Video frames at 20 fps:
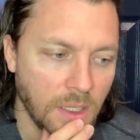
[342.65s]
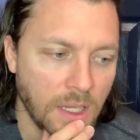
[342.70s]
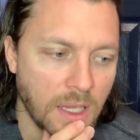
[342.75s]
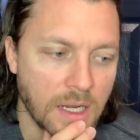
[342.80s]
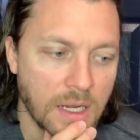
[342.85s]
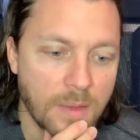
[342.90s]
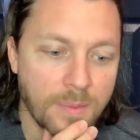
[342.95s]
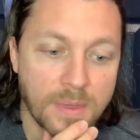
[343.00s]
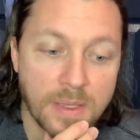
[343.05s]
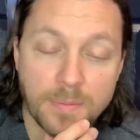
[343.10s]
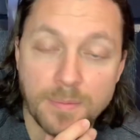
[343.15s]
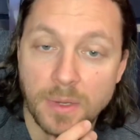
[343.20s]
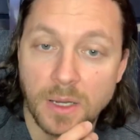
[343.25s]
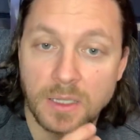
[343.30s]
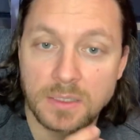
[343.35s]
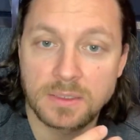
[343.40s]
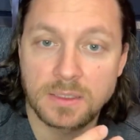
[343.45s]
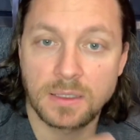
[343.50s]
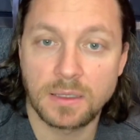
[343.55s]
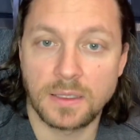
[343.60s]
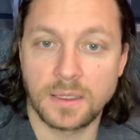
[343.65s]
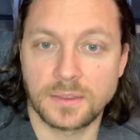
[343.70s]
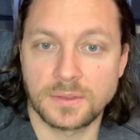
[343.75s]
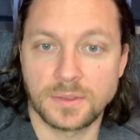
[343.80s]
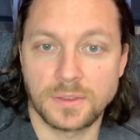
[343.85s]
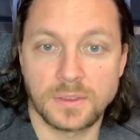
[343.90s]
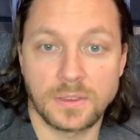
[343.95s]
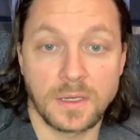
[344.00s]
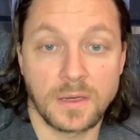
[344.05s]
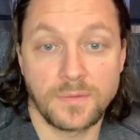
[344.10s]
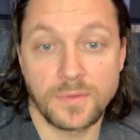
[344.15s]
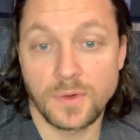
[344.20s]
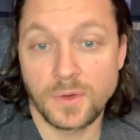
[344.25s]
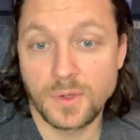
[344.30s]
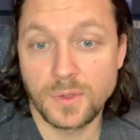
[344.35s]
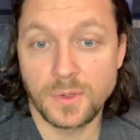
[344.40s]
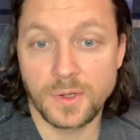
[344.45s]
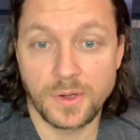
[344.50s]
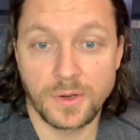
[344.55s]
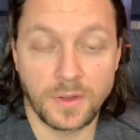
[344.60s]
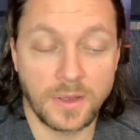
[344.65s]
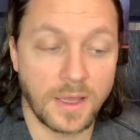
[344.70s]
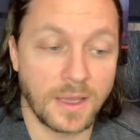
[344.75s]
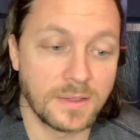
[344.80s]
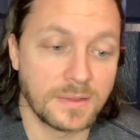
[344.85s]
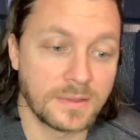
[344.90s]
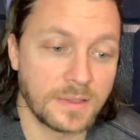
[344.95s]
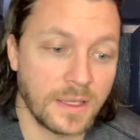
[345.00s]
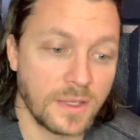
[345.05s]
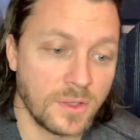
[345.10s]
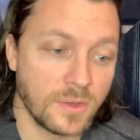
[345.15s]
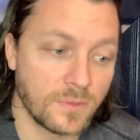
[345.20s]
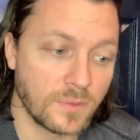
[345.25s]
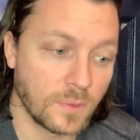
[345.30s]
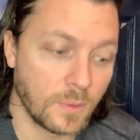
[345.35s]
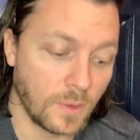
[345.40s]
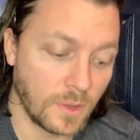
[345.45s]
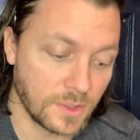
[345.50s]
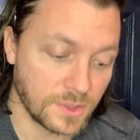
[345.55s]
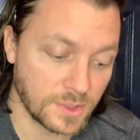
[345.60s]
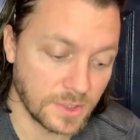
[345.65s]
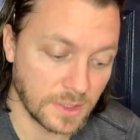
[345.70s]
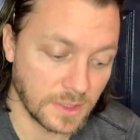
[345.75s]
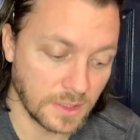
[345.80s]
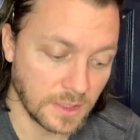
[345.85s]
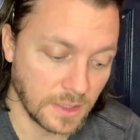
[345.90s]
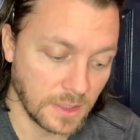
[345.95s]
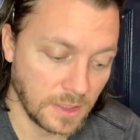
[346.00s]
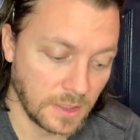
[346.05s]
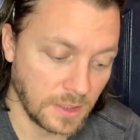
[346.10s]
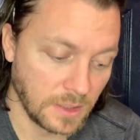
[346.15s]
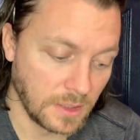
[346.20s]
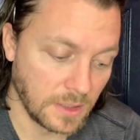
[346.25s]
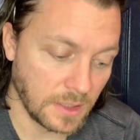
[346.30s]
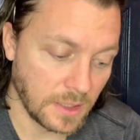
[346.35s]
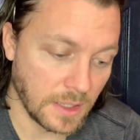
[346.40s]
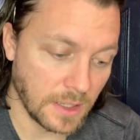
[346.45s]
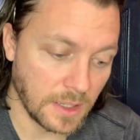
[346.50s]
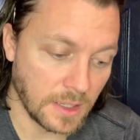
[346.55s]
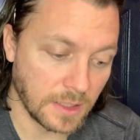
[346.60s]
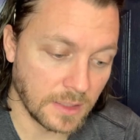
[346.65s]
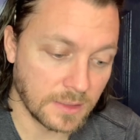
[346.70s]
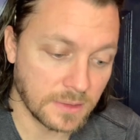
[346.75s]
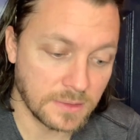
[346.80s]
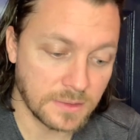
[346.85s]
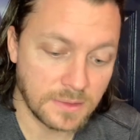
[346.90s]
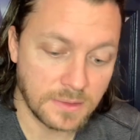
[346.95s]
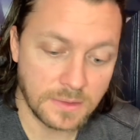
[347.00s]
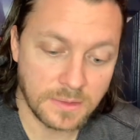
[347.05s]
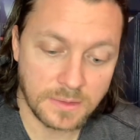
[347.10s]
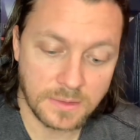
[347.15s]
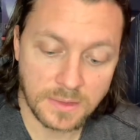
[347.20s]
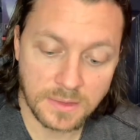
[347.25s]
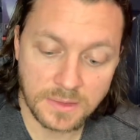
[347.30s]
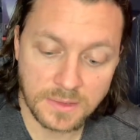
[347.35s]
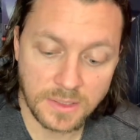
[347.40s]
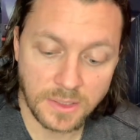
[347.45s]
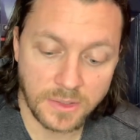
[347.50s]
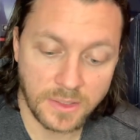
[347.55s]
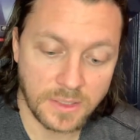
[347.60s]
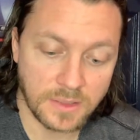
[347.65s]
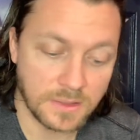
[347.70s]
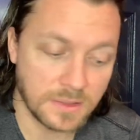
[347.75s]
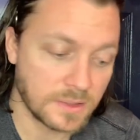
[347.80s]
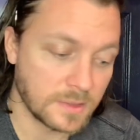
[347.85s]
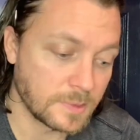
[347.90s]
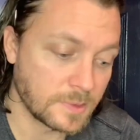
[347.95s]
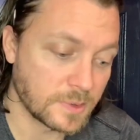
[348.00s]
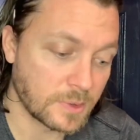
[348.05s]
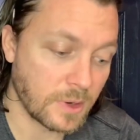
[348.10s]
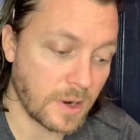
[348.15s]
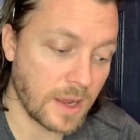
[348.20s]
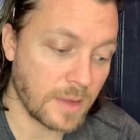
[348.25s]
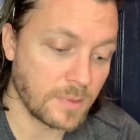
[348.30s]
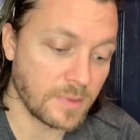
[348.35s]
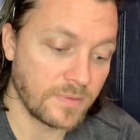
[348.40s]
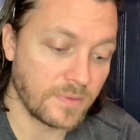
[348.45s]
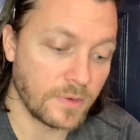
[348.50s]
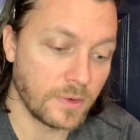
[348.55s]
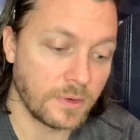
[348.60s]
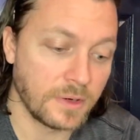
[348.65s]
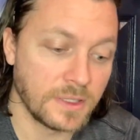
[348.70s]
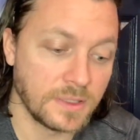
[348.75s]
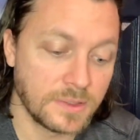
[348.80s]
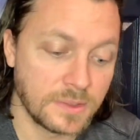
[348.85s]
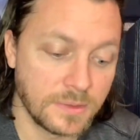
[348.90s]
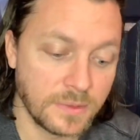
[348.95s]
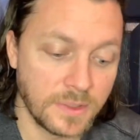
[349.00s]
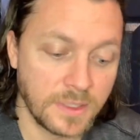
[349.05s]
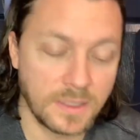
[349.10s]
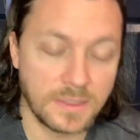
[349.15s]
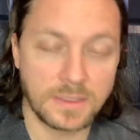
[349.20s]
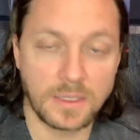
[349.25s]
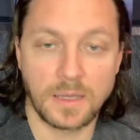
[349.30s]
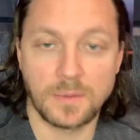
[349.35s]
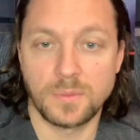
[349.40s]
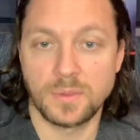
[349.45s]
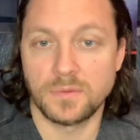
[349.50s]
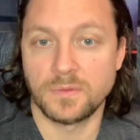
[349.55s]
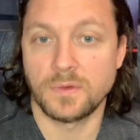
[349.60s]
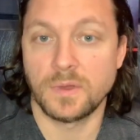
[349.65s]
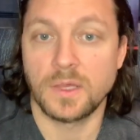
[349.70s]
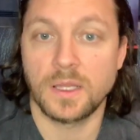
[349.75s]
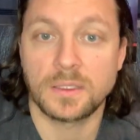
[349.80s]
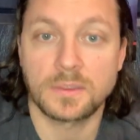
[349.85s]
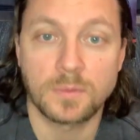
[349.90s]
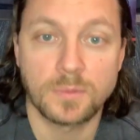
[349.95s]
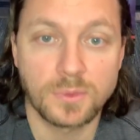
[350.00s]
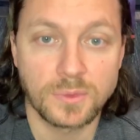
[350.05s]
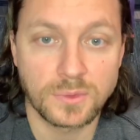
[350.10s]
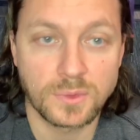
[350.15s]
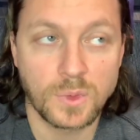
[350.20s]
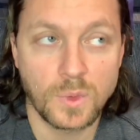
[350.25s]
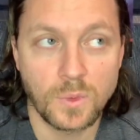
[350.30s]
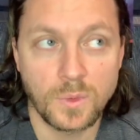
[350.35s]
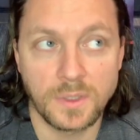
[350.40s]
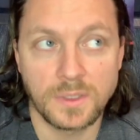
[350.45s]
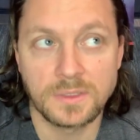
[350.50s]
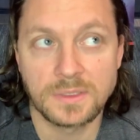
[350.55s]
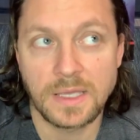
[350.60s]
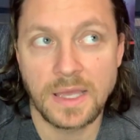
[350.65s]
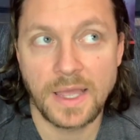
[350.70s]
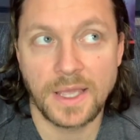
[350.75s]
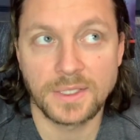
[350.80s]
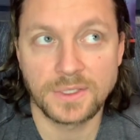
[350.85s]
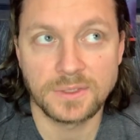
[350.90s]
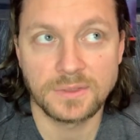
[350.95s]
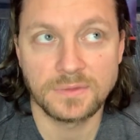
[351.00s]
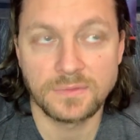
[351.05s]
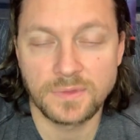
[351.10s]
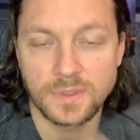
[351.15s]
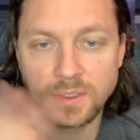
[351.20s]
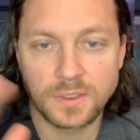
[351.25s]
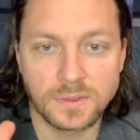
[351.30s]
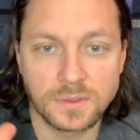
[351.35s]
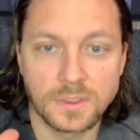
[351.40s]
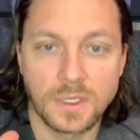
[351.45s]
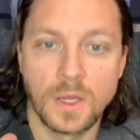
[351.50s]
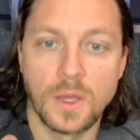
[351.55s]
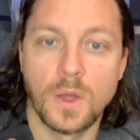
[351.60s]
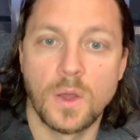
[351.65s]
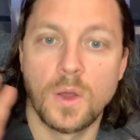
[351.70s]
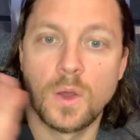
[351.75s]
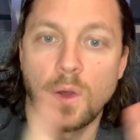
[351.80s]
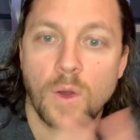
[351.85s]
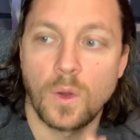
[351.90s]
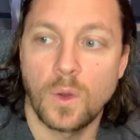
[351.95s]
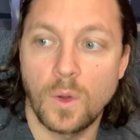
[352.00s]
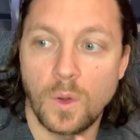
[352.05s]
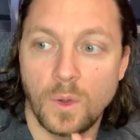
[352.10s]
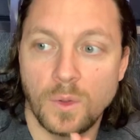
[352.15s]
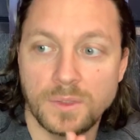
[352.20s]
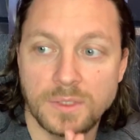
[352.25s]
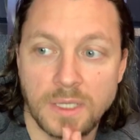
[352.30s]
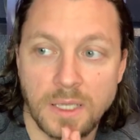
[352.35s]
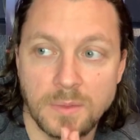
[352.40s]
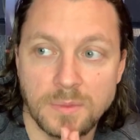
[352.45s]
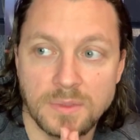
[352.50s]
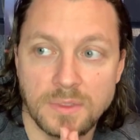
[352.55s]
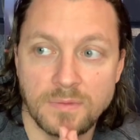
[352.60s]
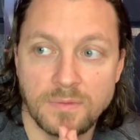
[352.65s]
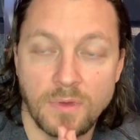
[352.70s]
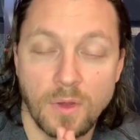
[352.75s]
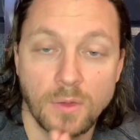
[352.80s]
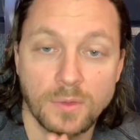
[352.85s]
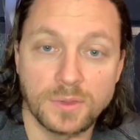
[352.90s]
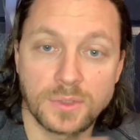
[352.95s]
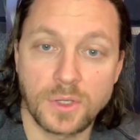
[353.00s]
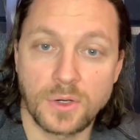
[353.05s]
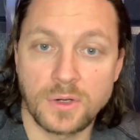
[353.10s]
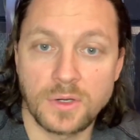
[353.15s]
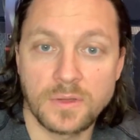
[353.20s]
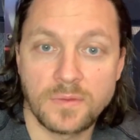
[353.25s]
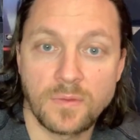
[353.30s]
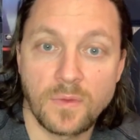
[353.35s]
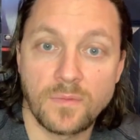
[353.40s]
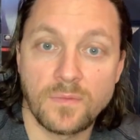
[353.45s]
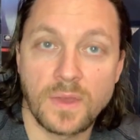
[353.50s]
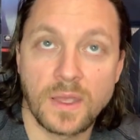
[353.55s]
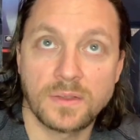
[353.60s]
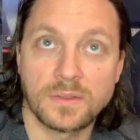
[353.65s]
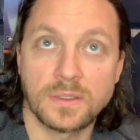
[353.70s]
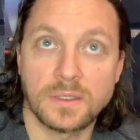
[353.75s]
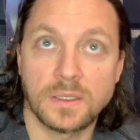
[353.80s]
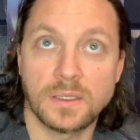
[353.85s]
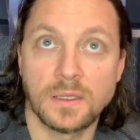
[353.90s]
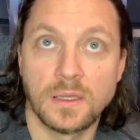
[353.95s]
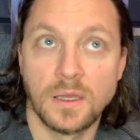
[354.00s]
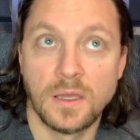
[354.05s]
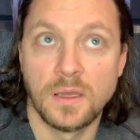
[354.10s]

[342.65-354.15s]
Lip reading: And I'm an inbox collector, and if you're new here, guys, thank you for watching. Consider hitting the subscribe if you're into any type of collectibles, coins, action figures, all types of alternative investing.